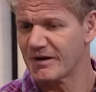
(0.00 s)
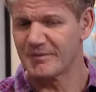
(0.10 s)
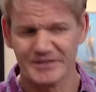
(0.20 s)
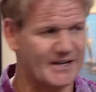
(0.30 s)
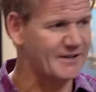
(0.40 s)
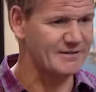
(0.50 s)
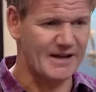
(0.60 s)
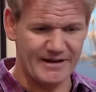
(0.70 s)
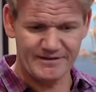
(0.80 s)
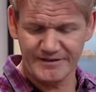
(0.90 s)
Let me tell you,
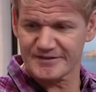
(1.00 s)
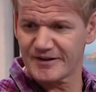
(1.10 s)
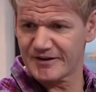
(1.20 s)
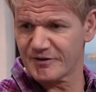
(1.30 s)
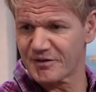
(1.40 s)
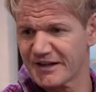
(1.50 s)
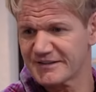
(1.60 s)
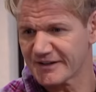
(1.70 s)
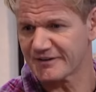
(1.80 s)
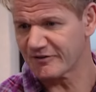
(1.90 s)
that is not
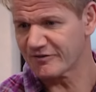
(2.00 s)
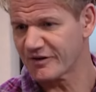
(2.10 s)
authentic Greek